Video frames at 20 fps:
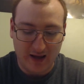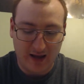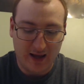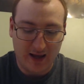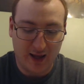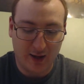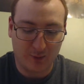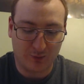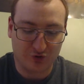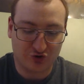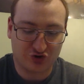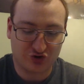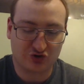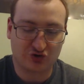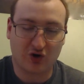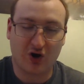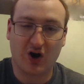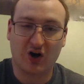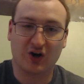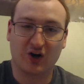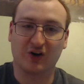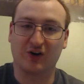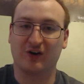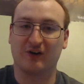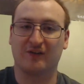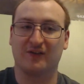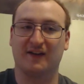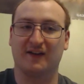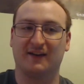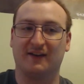he was stronger
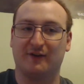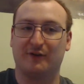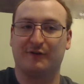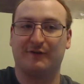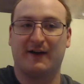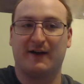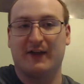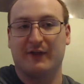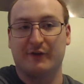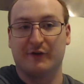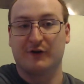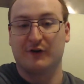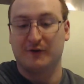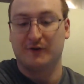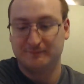than his father